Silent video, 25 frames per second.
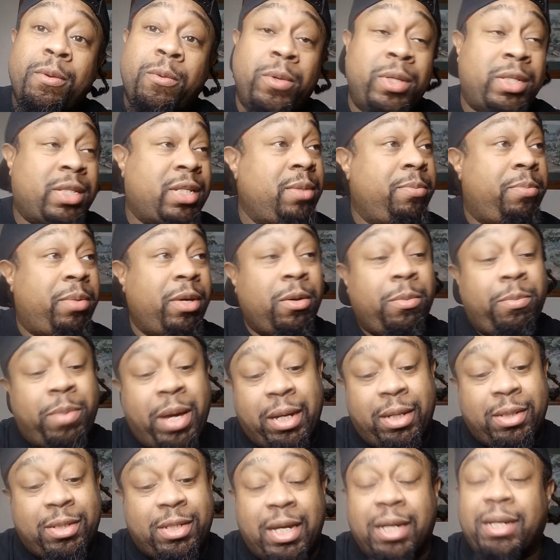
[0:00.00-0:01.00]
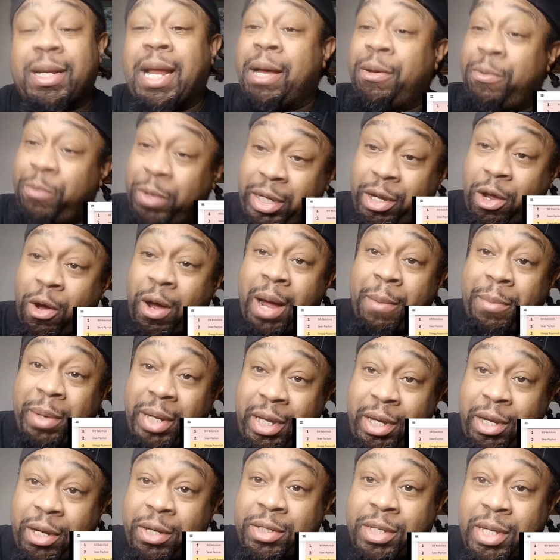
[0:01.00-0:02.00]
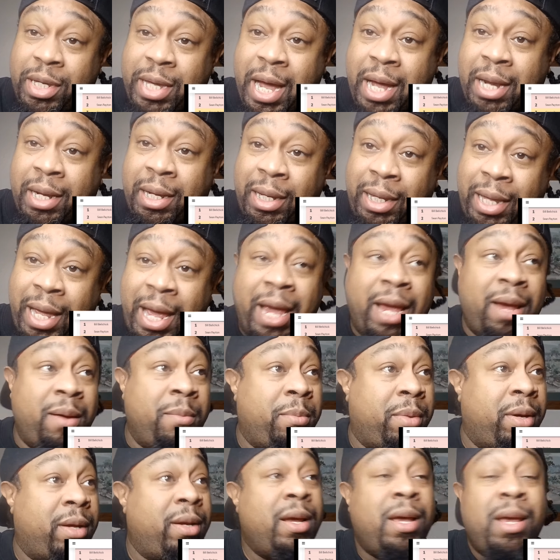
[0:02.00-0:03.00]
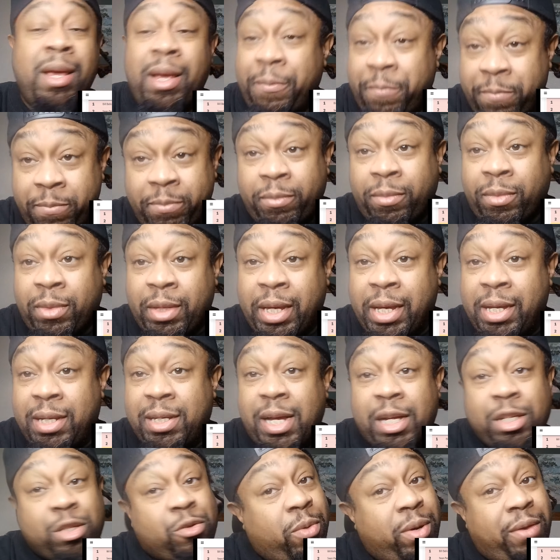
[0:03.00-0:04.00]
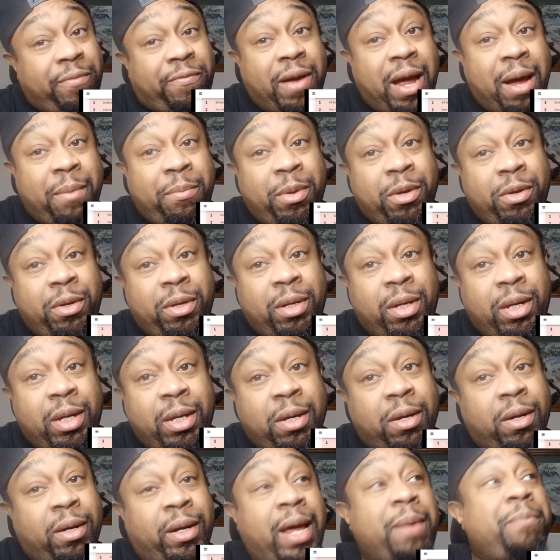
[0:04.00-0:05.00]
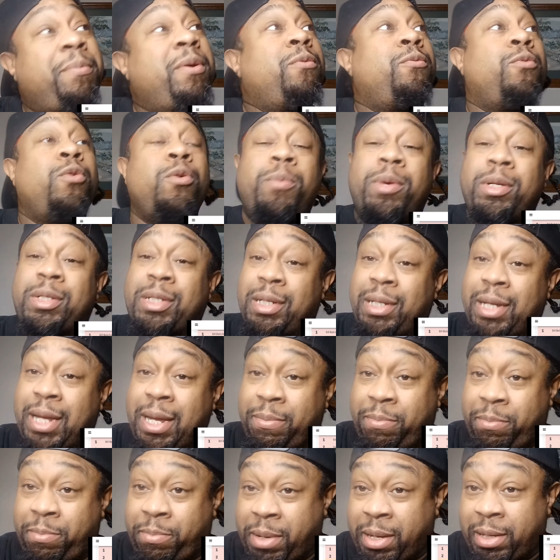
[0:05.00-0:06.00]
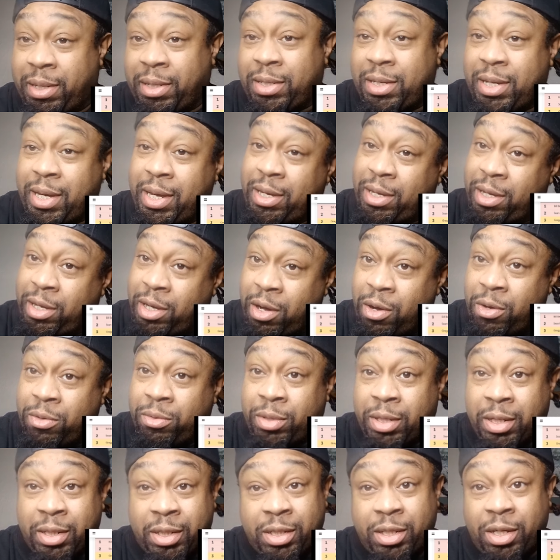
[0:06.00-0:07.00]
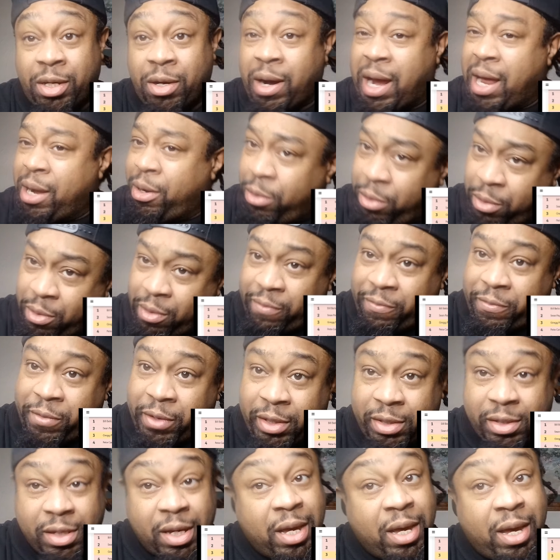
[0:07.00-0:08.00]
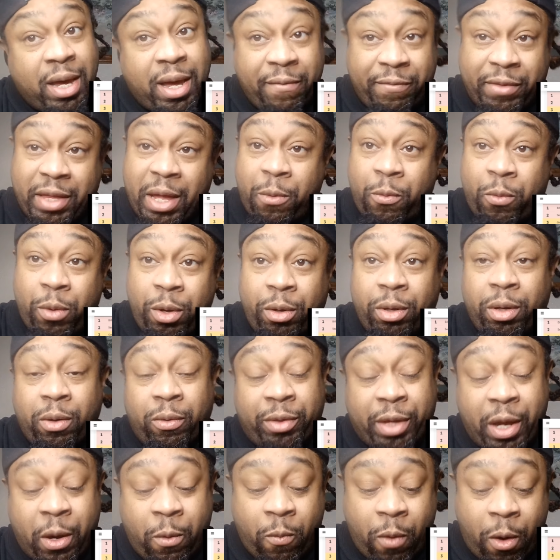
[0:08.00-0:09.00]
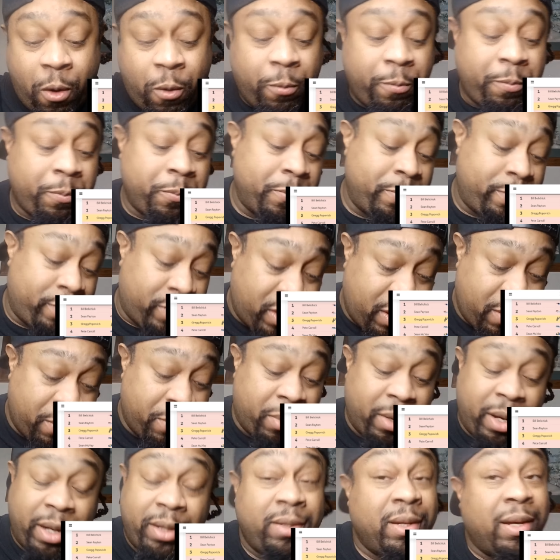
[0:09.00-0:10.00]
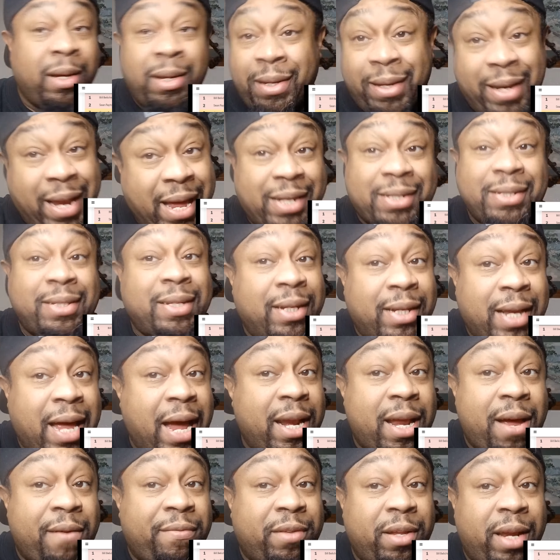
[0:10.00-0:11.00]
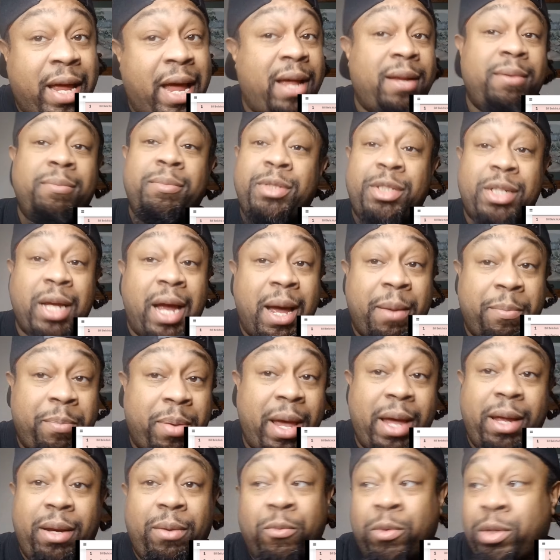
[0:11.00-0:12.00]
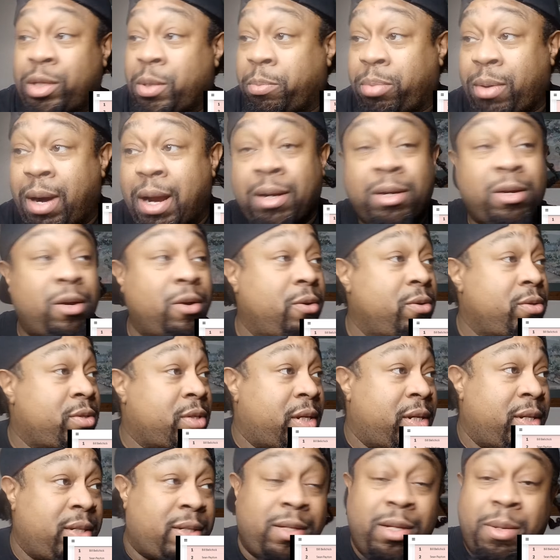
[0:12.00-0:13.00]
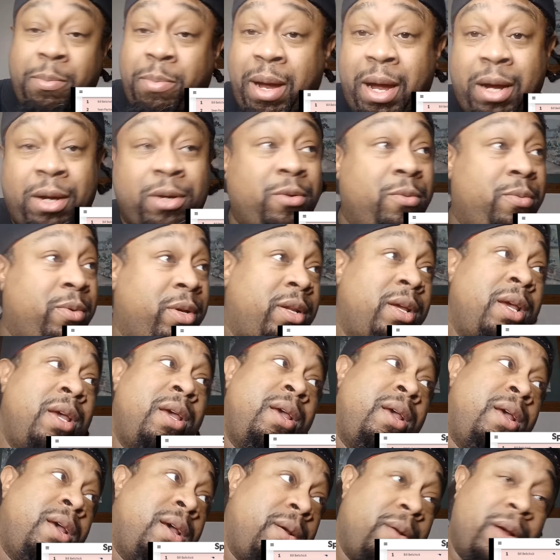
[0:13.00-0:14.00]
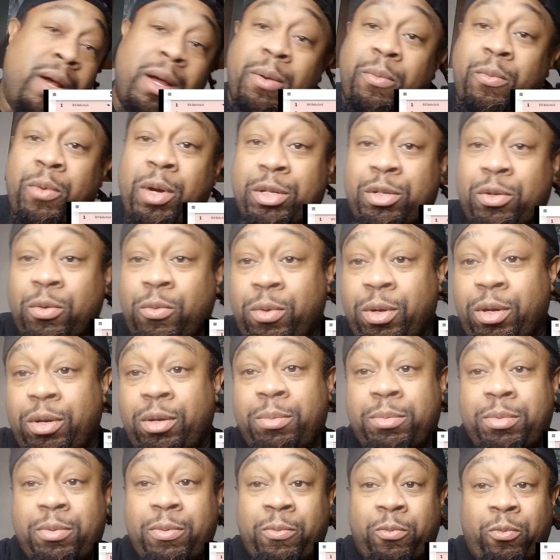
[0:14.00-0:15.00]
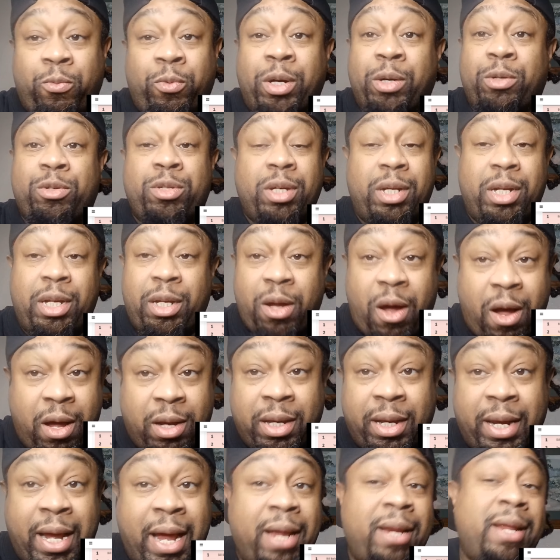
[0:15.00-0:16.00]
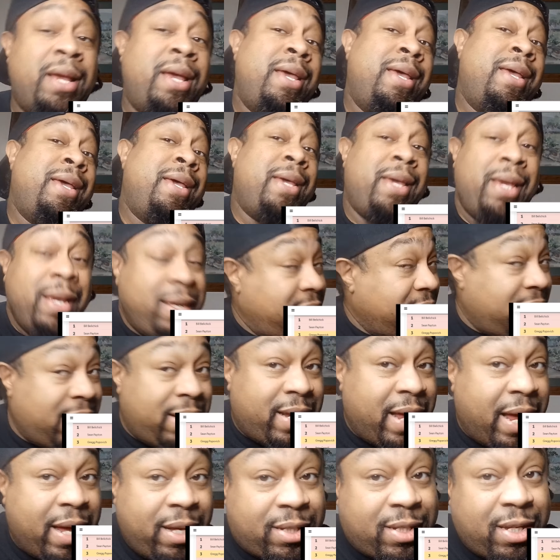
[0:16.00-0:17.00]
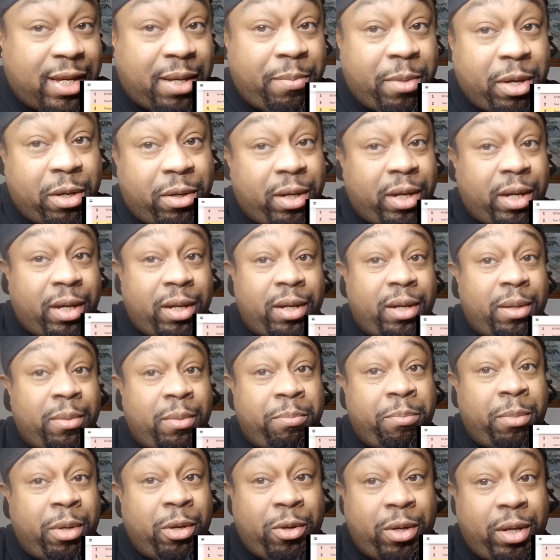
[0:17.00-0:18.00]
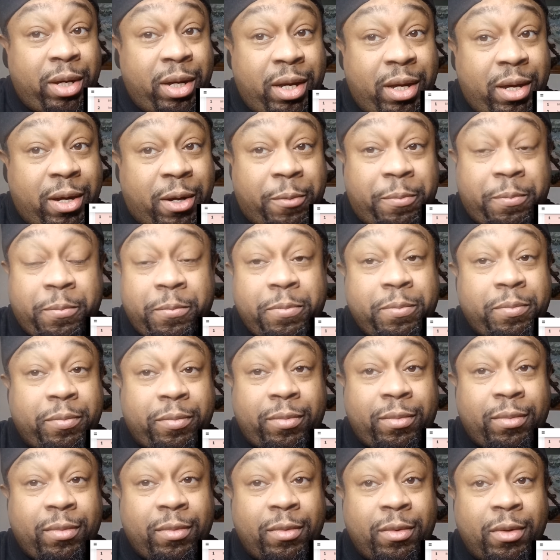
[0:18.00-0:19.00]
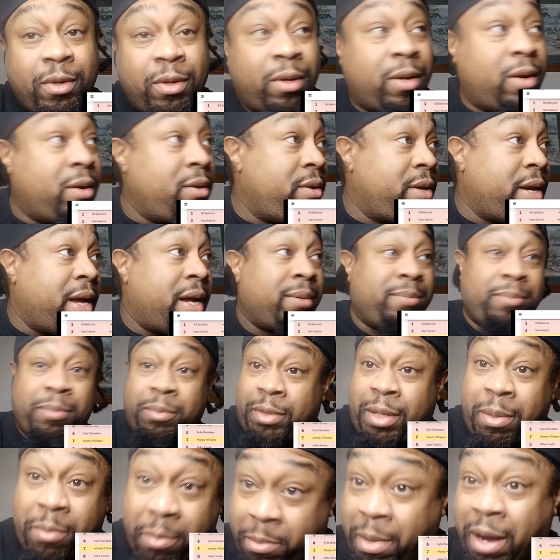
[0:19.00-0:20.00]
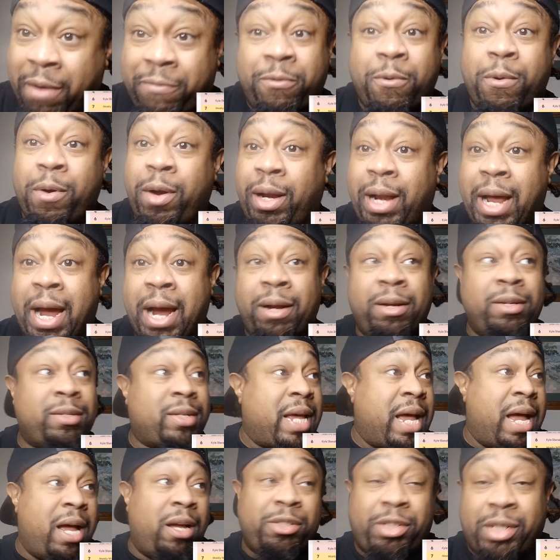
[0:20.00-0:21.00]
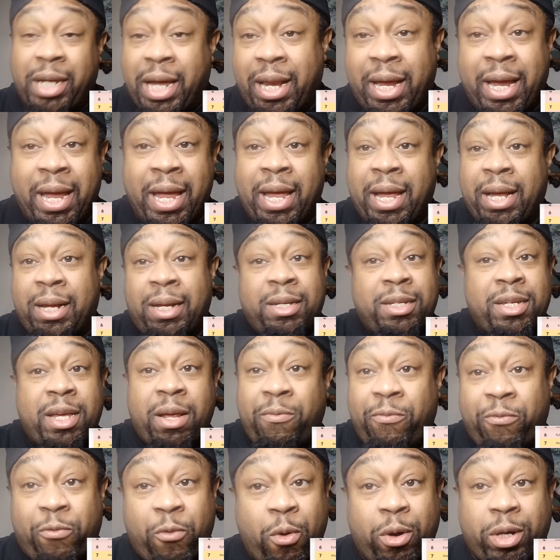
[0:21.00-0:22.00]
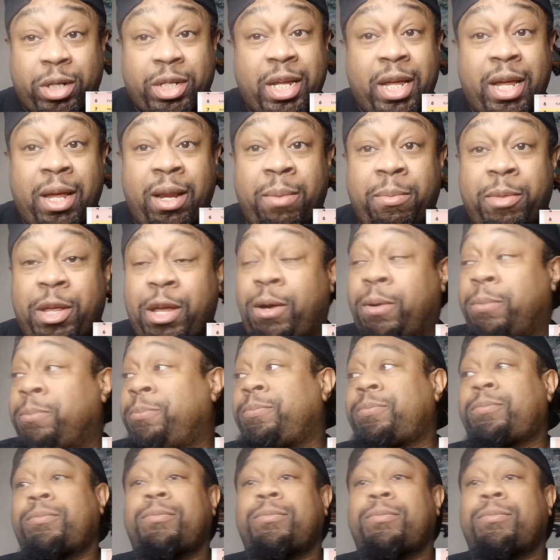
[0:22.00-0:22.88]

We see Bill Belichick. Now, we know how many years he got in the game, but he's at $25 million a year. And they've been rumored to let Belichick go this year. I don't know if they will or they won't. But next in line after that, Sean Payton with the Broncos and this debacle with Russell Wilson and all of that. He's getting $18 million a year. You know, you got my 49ers, Kyle Shanahan, he's getting $14 a year.